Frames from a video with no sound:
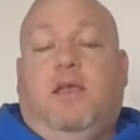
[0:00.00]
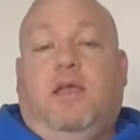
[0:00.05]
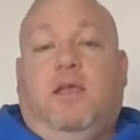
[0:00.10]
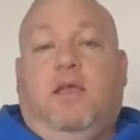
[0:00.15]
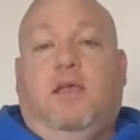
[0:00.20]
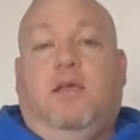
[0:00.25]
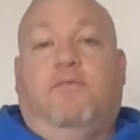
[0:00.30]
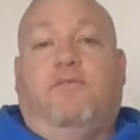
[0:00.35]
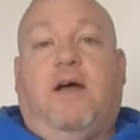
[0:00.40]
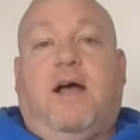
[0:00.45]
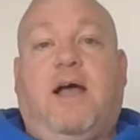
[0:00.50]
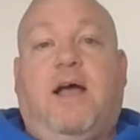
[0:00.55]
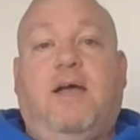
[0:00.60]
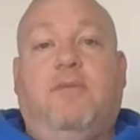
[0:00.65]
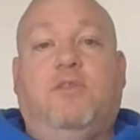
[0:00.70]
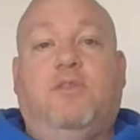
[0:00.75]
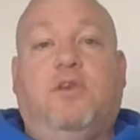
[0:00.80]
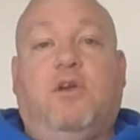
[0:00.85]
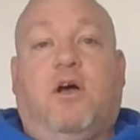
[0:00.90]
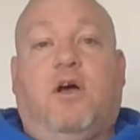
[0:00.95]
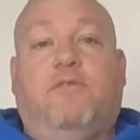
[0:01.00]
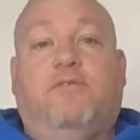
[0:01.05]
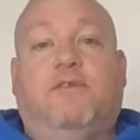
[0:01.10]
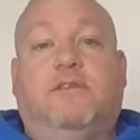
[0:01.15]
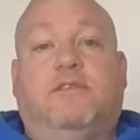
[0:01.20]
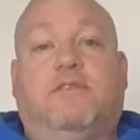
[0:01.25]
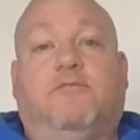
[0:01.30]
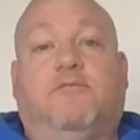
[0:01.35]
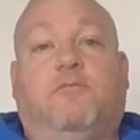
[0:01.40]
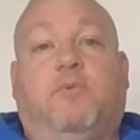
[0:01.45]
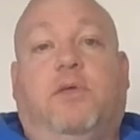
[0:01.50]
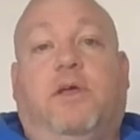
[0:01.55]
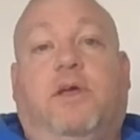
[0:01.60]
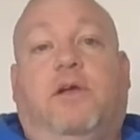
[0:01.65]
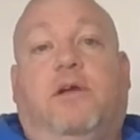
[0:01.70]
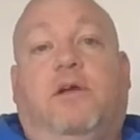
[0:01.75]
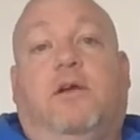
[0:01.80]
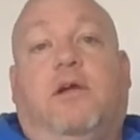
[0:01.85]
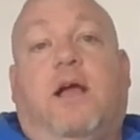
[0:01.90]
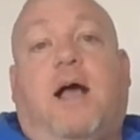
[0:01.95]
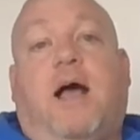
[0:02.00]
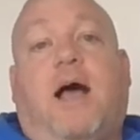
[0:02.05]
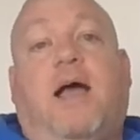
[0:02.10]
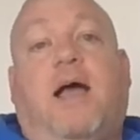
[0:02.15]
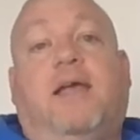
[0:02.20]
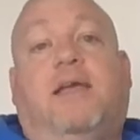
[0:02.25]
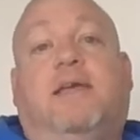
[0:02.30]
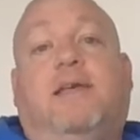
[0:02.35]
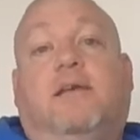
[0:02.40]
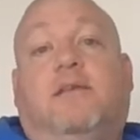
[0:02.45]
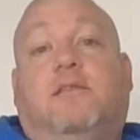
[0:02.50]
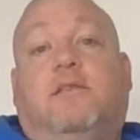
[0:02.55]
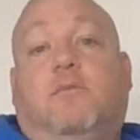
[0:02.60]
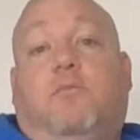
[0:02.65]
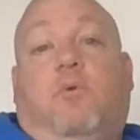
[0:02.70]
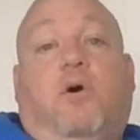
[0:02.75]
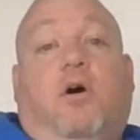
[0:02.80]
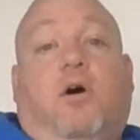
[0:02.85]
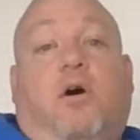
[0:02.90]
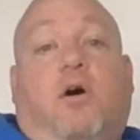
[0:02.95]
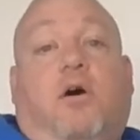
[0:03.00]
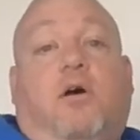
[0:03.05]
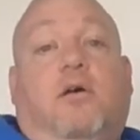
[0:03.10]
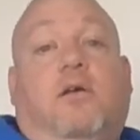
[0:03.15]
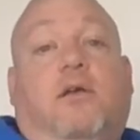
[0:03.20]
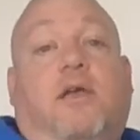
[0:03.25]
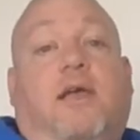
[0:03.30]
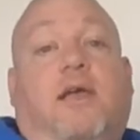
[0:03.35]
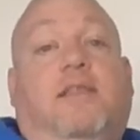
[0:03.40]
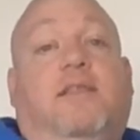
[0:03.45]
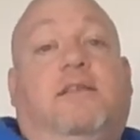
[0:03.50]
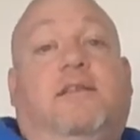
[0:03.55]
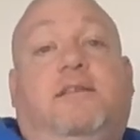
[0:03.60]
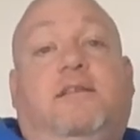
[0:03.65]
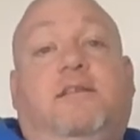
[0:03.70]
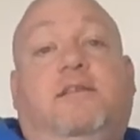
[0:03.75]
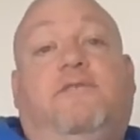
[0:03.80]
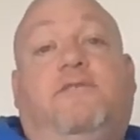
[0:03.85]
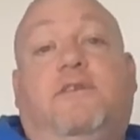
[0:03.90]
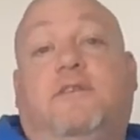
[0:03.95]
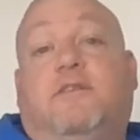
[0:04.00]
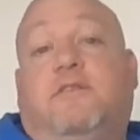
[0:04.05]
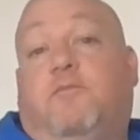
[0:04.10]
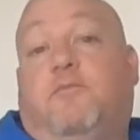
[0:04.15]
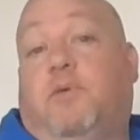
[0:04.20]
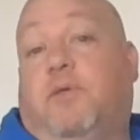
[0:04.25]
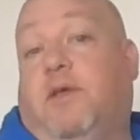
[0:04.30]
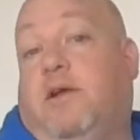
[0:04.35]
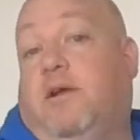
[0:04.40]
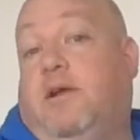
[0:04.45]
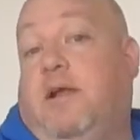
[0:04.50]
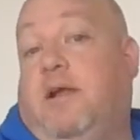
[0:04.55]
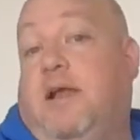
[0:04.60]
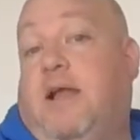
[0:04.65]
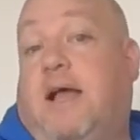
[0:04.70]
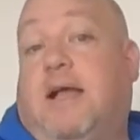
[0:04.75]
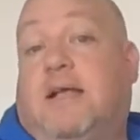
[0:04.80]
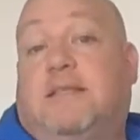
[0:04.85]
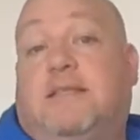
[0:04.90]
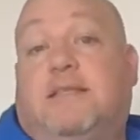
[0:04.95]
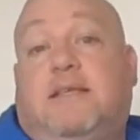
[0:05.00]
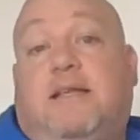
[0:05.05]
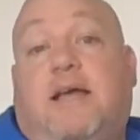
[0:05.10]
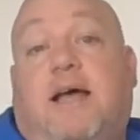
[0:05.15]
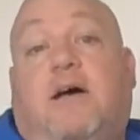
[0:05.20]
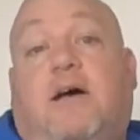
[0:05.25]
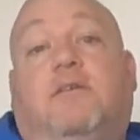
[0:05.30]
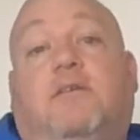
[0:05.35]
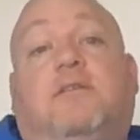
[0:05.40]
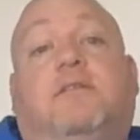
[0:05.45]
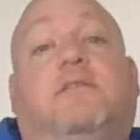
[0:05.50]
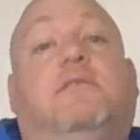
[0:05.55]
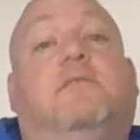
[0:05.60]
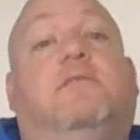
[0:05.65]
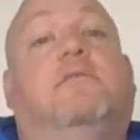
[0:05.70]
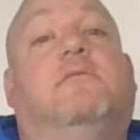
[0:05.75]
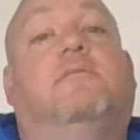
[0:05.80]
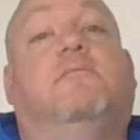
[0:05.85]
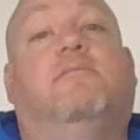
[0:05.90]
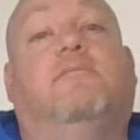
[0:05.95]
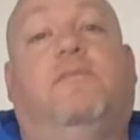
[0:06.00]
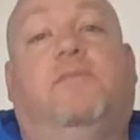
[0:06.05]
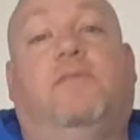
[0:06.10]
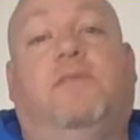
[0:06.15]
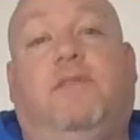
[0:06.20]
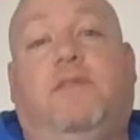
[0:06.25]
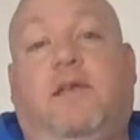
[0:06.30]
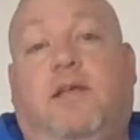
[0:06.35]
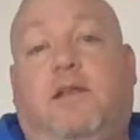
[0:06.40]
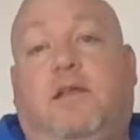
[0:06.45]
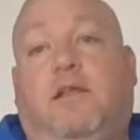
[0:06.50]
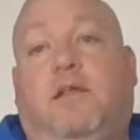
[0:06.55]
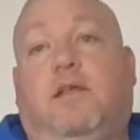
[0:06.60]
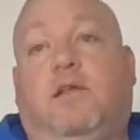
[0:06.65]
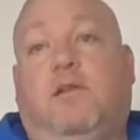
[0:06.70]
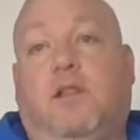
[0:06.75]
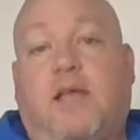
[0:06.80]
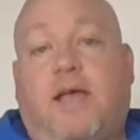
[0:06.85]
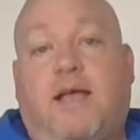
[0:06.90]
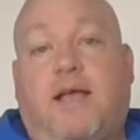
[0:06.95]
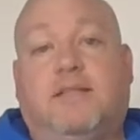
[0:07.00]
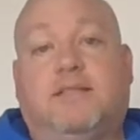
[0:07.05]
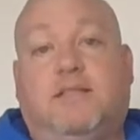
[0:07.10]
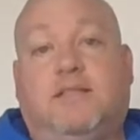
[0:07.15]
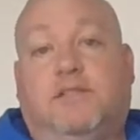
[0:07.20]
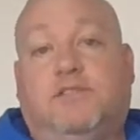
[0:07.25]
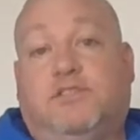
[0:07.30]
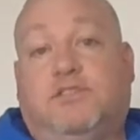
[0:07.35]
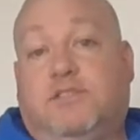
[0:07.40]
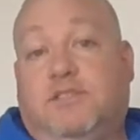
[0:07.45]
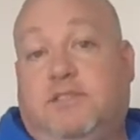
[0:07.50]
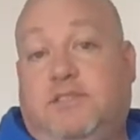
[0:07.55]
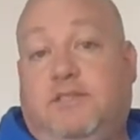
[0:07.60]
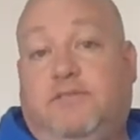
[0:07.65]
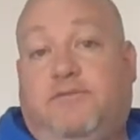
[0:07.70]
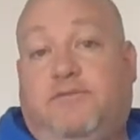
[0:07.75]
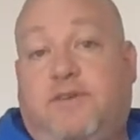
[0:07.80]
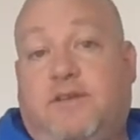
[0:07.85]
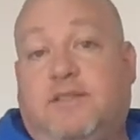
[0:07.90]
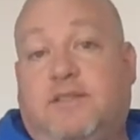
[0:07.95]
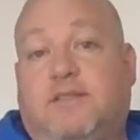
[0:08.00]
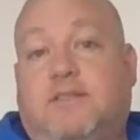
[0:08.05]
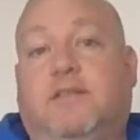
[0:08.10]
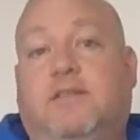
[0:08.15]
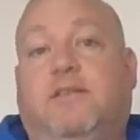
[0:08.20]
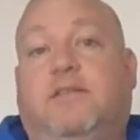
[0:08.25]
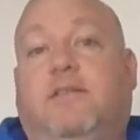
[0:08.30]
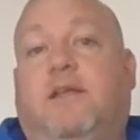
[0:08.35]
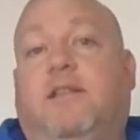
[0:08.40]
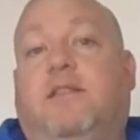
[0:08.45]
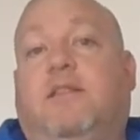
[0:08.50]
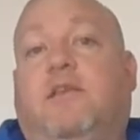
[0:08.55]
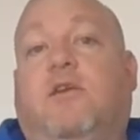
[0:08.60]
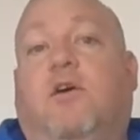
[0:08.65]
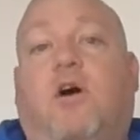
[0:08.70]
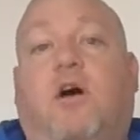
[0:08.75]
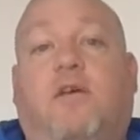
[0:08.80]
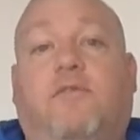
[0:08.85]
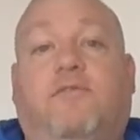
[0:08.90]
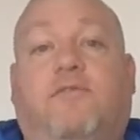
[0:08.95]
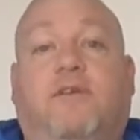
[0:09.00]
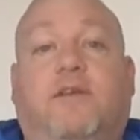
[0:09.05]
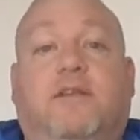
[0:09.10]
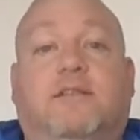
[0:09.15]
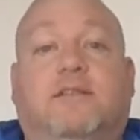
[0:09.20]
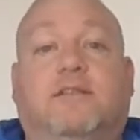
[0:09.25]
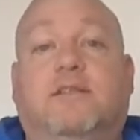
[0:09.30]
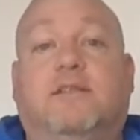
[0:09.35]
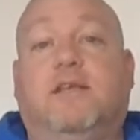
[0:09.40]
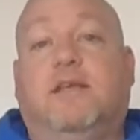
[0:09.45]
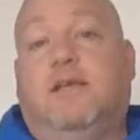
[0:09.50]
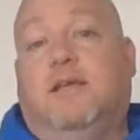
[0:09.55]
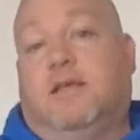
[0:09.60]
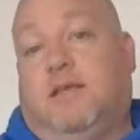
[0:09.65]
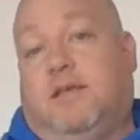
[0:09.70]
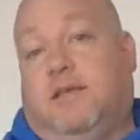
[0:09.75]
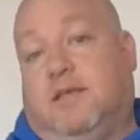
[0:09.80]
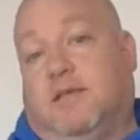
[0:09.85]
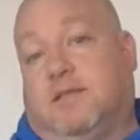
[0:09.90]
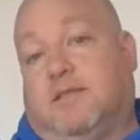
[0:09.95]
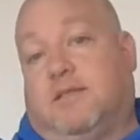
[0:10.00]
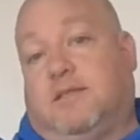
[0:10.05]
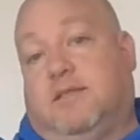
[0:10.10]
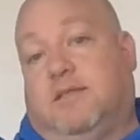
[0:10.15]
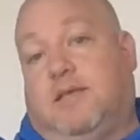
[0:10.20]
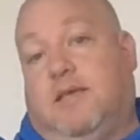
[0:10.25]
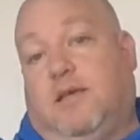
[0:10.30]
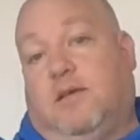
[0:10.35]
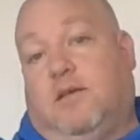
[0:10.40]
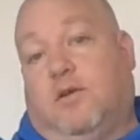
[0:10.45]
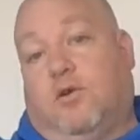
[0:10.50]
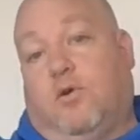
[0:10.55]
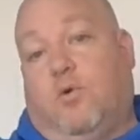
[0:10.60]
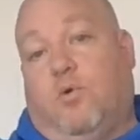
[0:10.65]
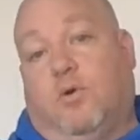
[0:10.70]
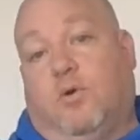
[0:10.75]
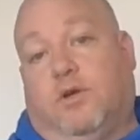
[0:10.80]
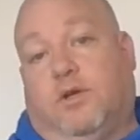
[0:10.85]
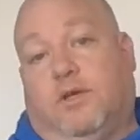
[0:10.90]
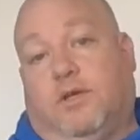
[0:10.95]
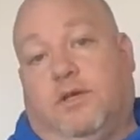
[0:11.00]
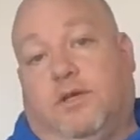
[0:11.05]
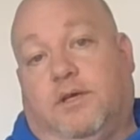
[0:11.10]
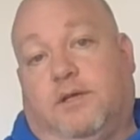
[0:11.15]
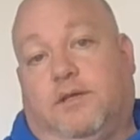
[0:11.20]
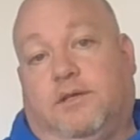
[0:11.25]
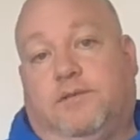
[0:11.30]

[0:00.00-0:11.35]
if I'm the offensive player, I kick the ball and the defensive player knocks it out, then it last touched the defense, then the offense gets to take a corner kick.